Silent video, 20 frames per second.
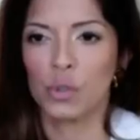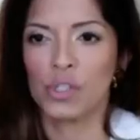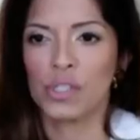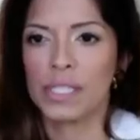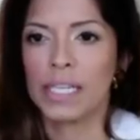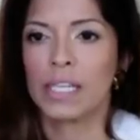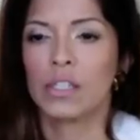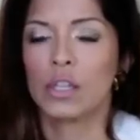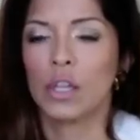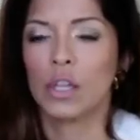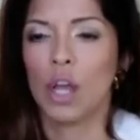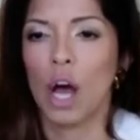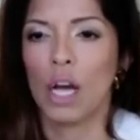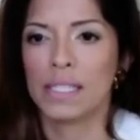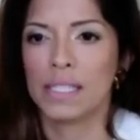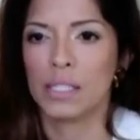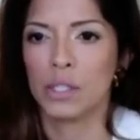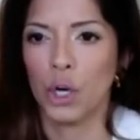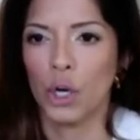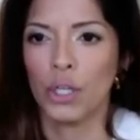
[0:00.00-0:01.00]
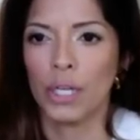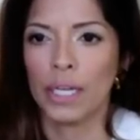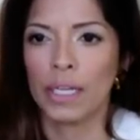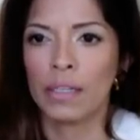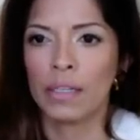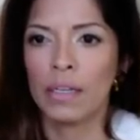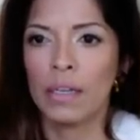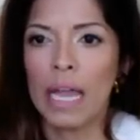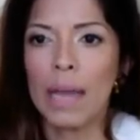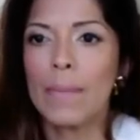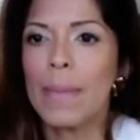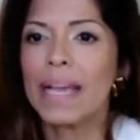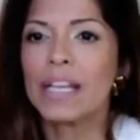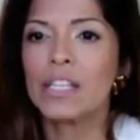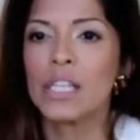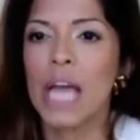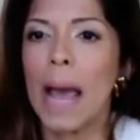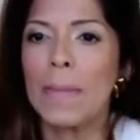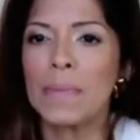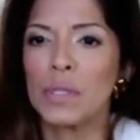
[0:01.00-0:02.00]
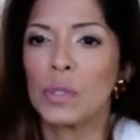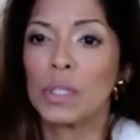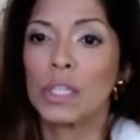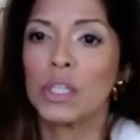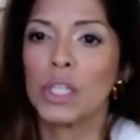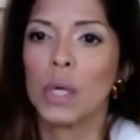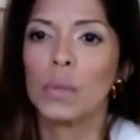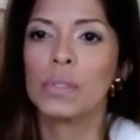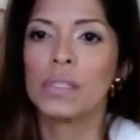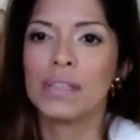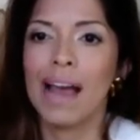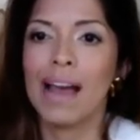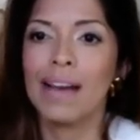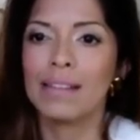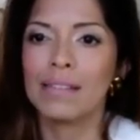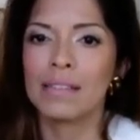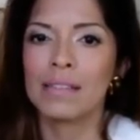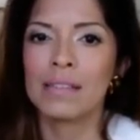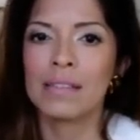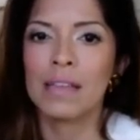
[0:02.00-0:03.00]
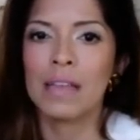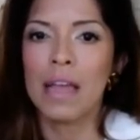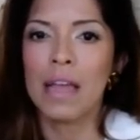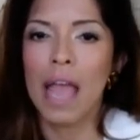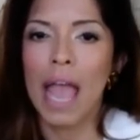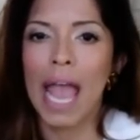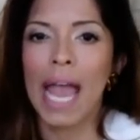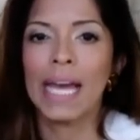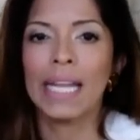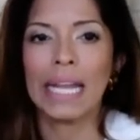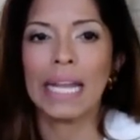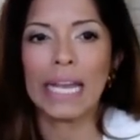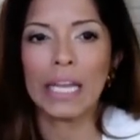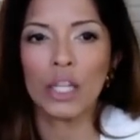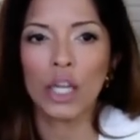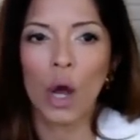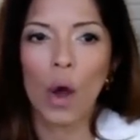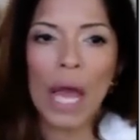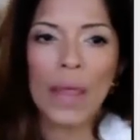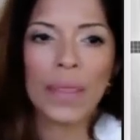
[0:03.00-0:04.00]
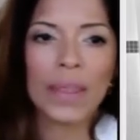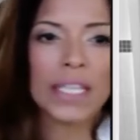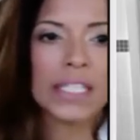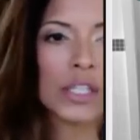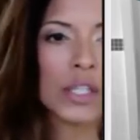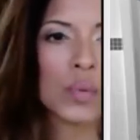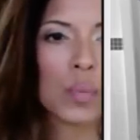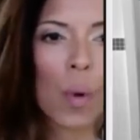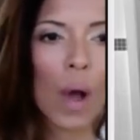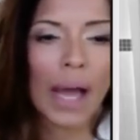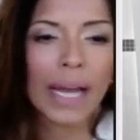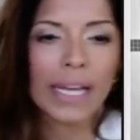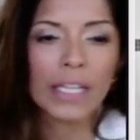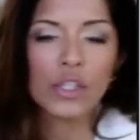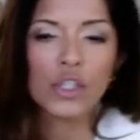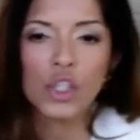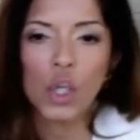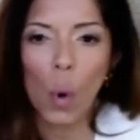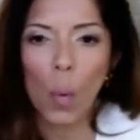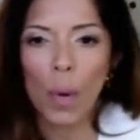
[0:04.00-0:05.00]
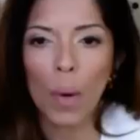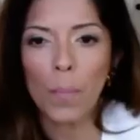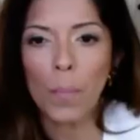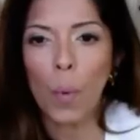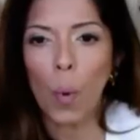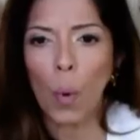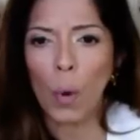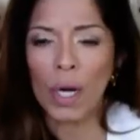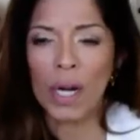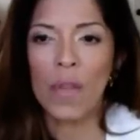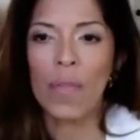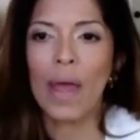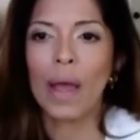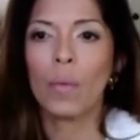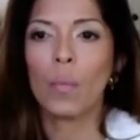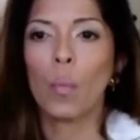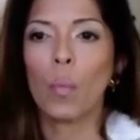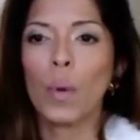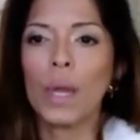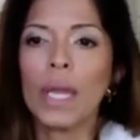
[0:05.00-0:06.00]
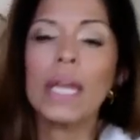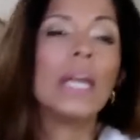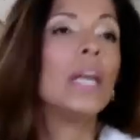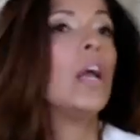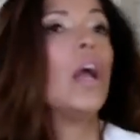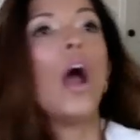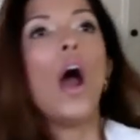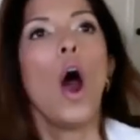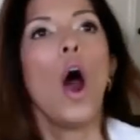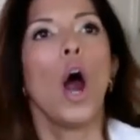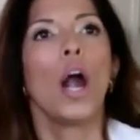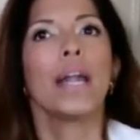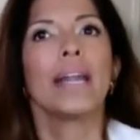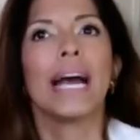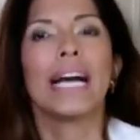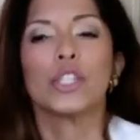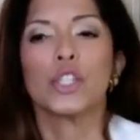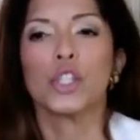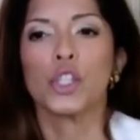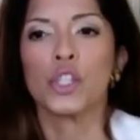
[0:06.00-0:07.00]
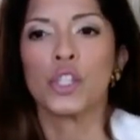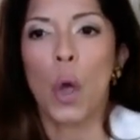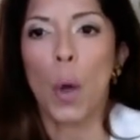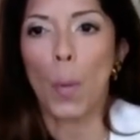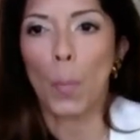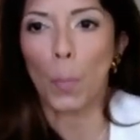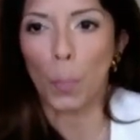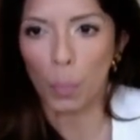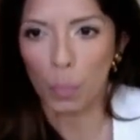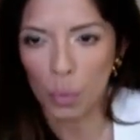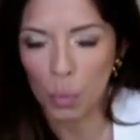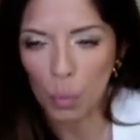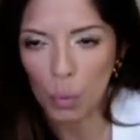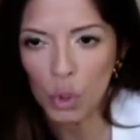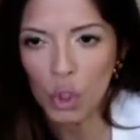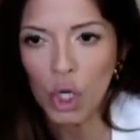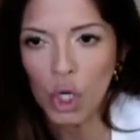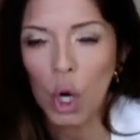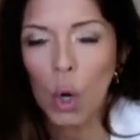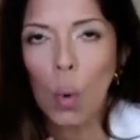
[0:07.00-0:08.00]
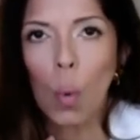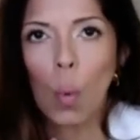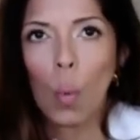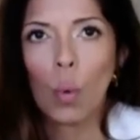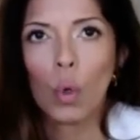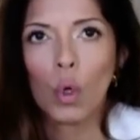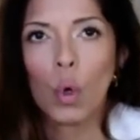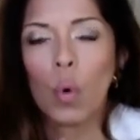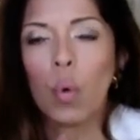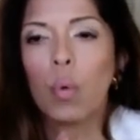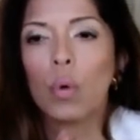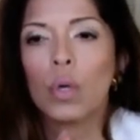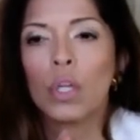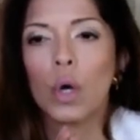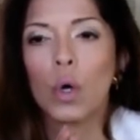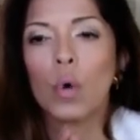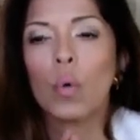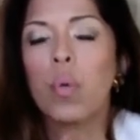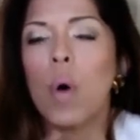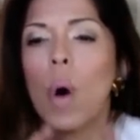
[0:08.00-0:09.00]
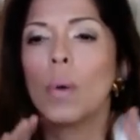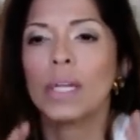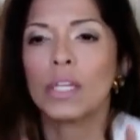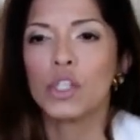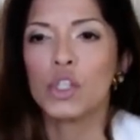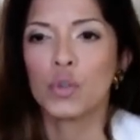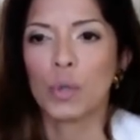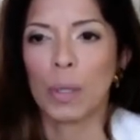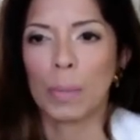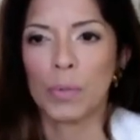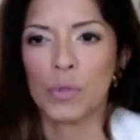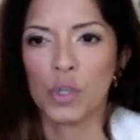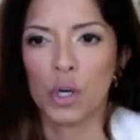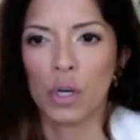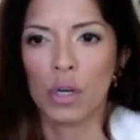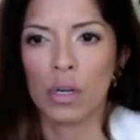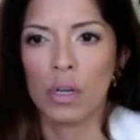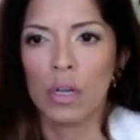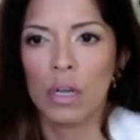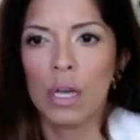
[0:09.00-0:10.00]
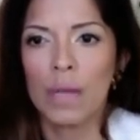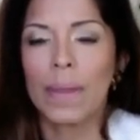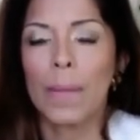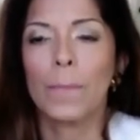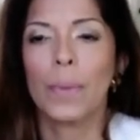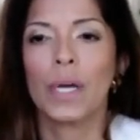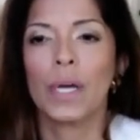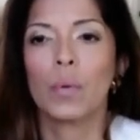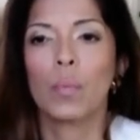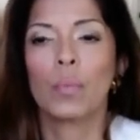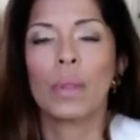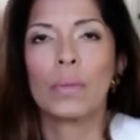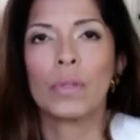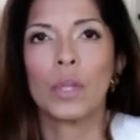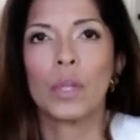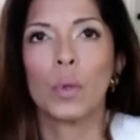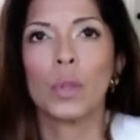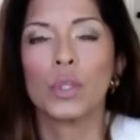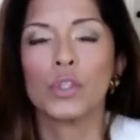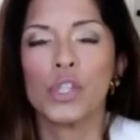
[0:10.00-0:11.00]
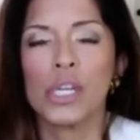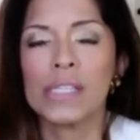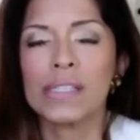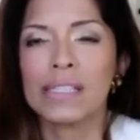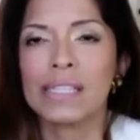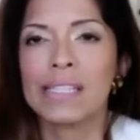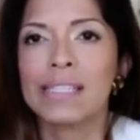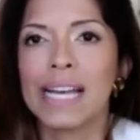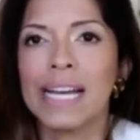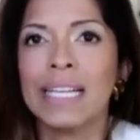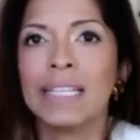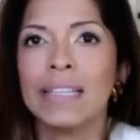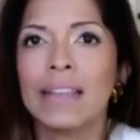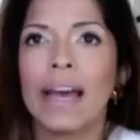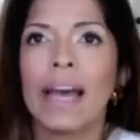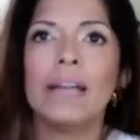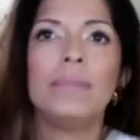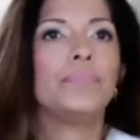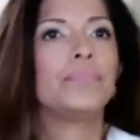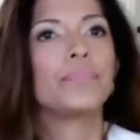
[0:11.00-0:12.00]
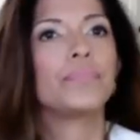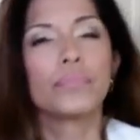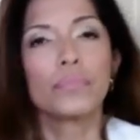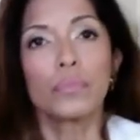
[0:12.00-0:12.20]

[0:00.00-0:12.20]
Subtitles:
sick, lost, and hurting? It makes absolutely no sense. And, you know, and this is why it's so important that we are not just, you know, quoting scripture, but you know, Jesus said that,